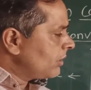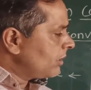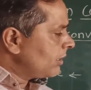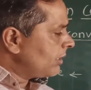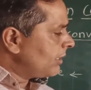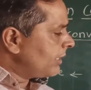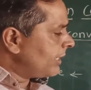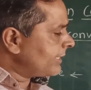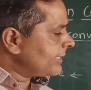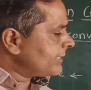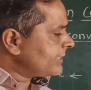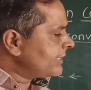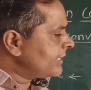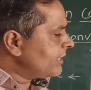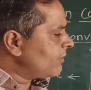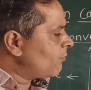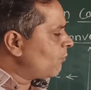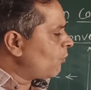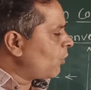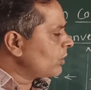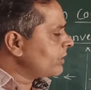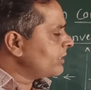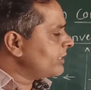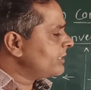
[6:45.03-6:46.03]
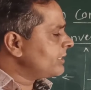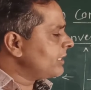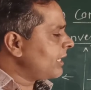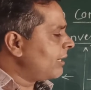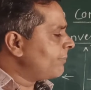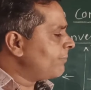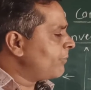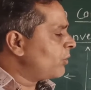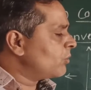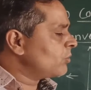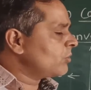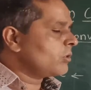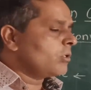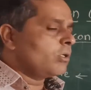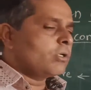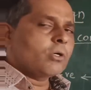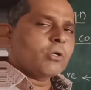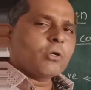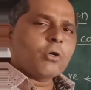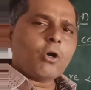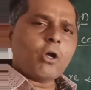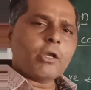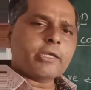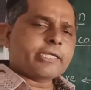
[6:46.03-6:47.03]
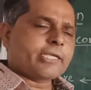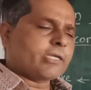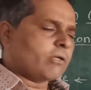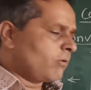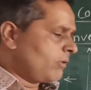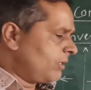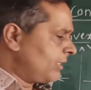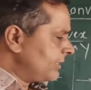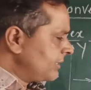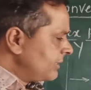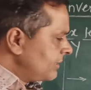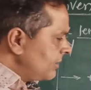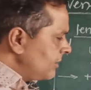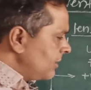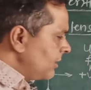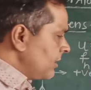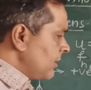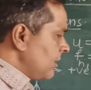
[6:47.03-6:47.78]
Let us think what is about concave lens.